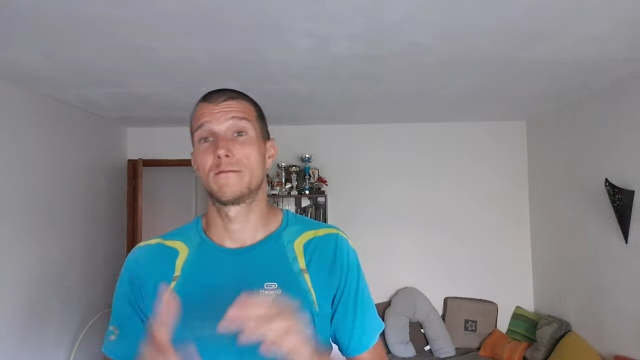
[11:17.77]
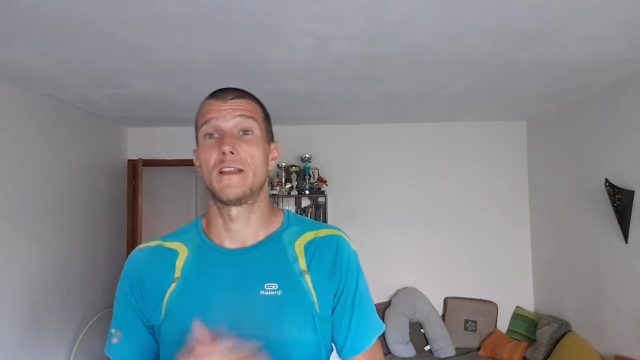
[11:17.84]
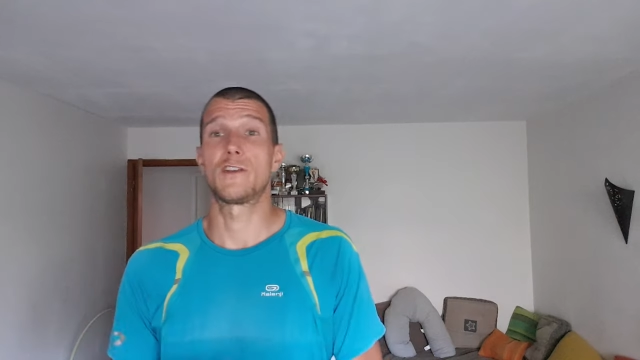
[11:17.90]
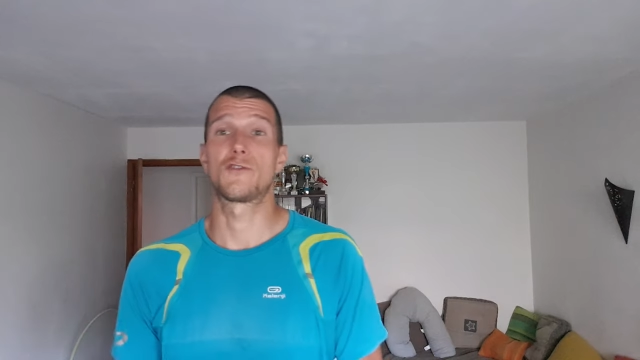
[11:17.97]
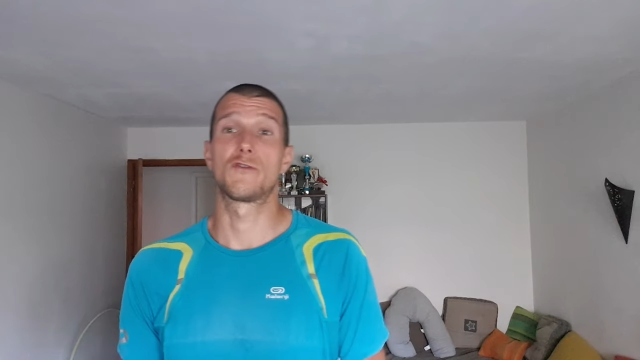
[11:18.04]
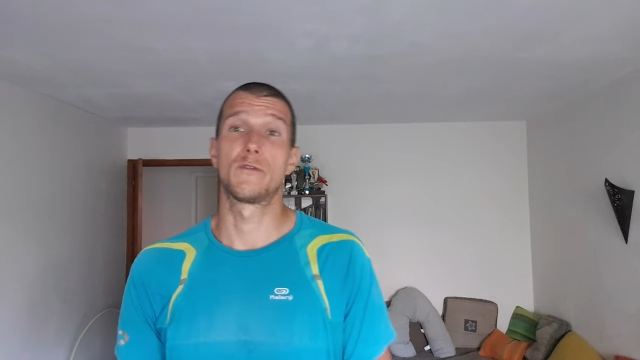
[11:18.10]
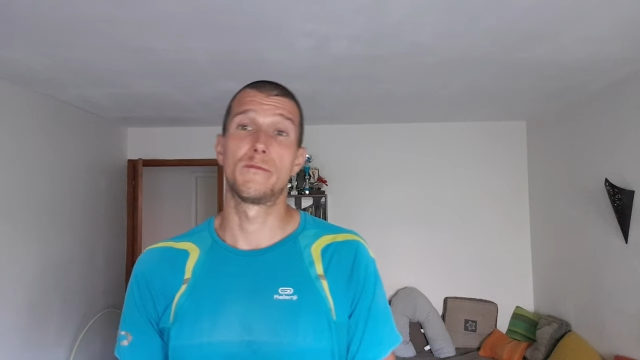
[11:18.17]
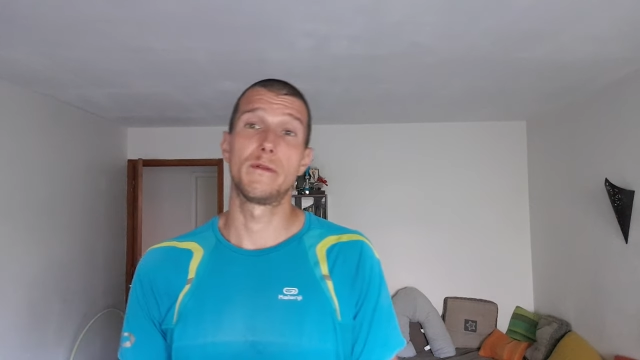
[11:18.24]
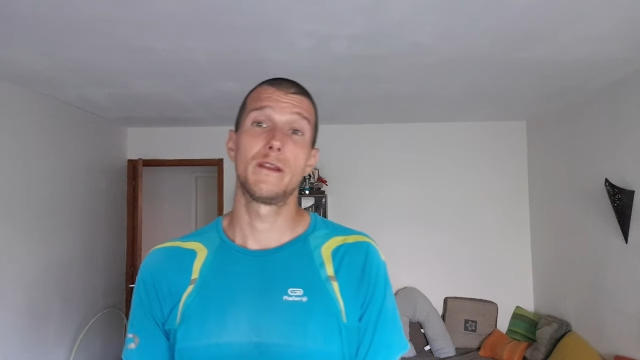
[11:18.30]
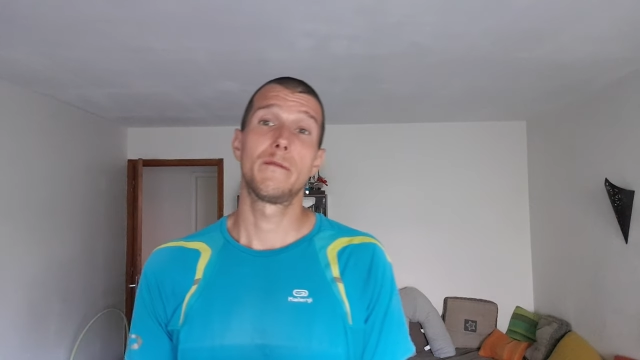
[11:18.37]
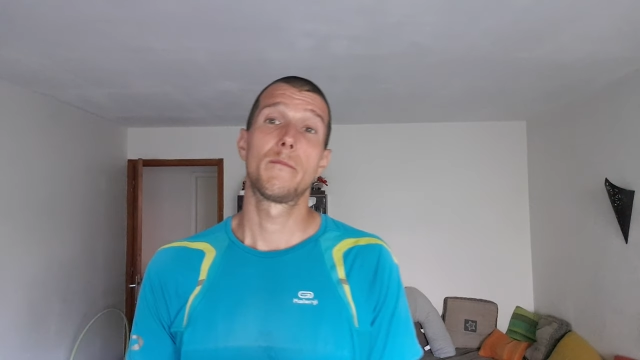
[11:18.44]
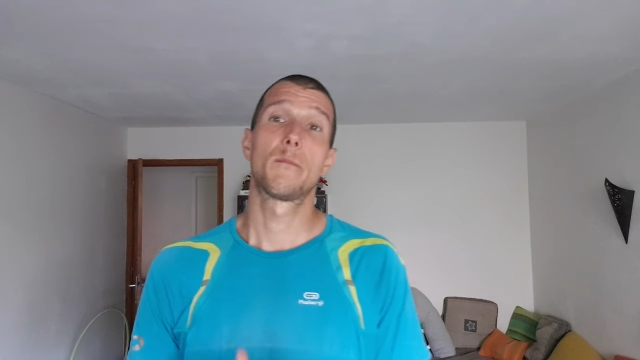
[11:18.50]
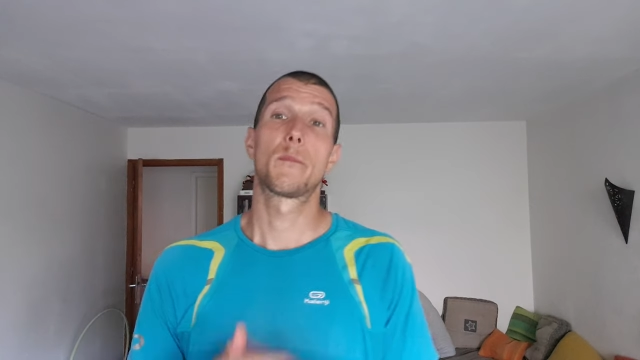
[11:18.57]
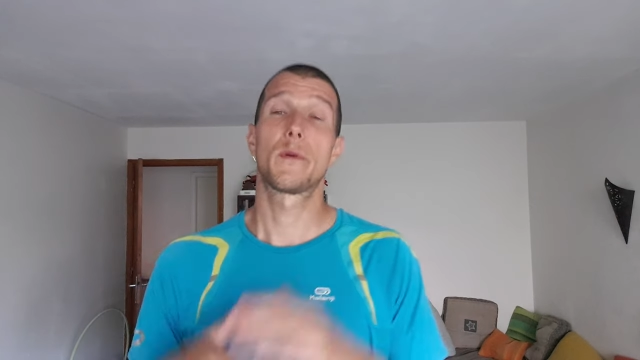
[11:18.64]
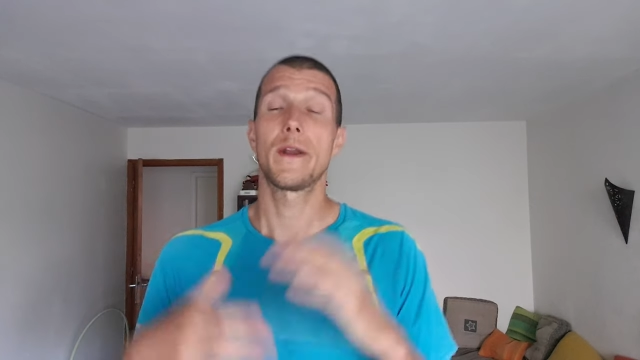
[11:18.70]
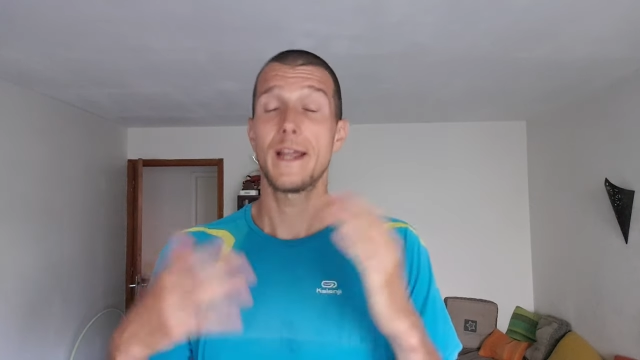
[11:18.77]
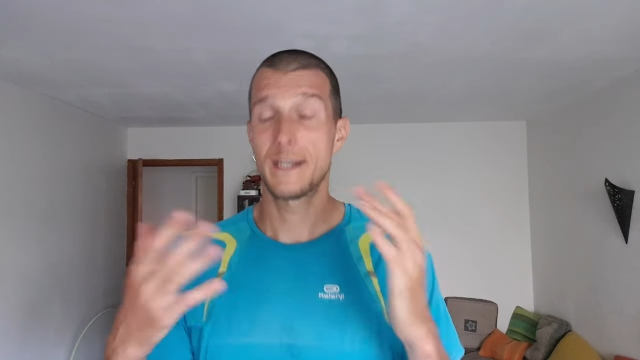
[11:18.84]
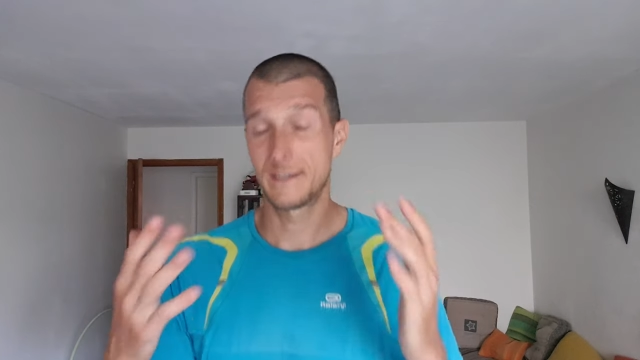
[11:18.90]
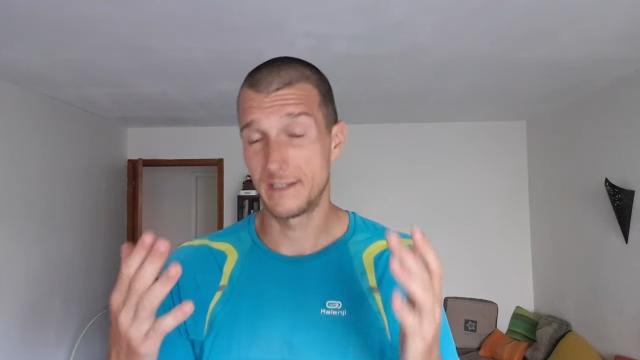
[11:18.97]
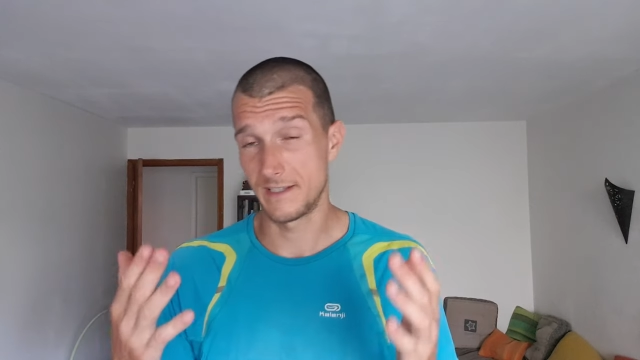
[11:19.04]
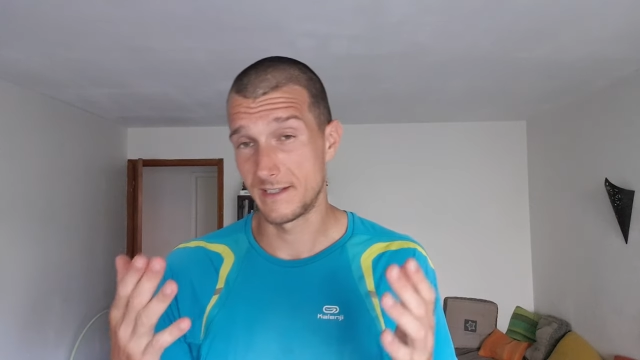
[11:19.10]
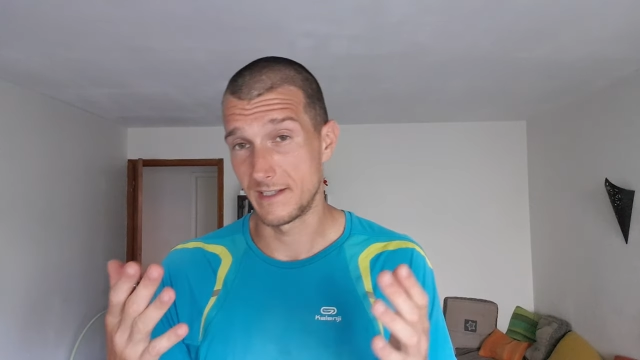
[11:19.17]
they should be
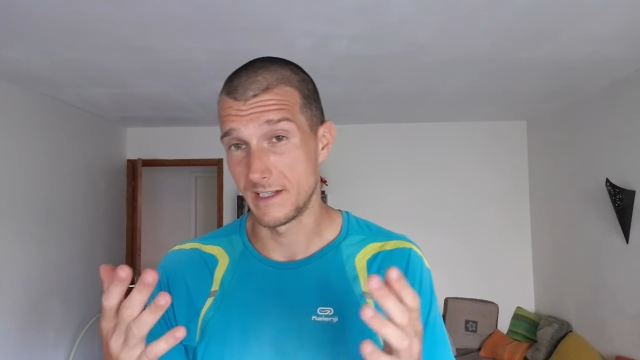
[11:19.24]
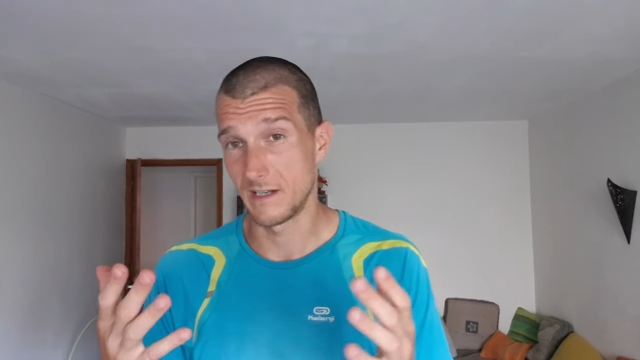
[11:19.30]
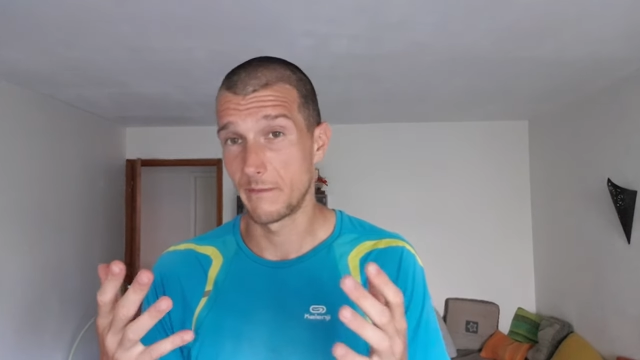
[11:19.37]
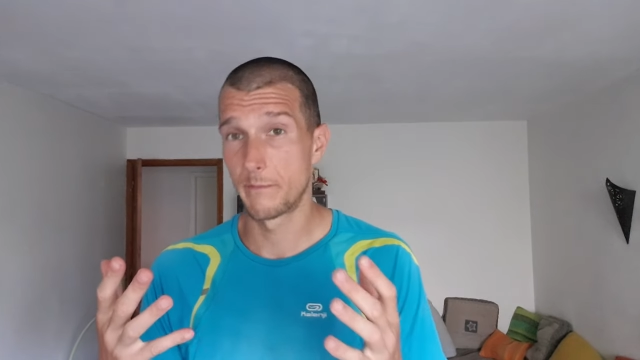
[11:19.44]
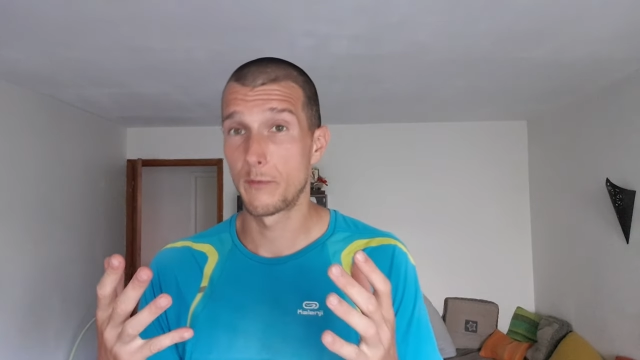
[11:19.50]
practicing